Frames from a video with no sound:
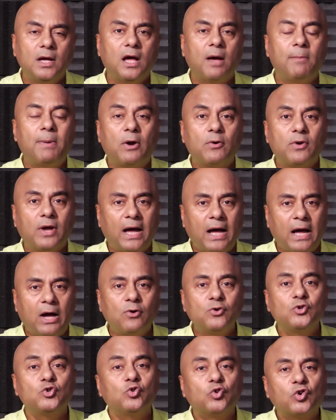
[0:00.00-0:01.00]
about
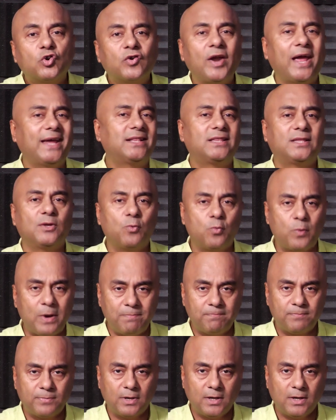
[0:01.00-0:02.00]
how to crack the whip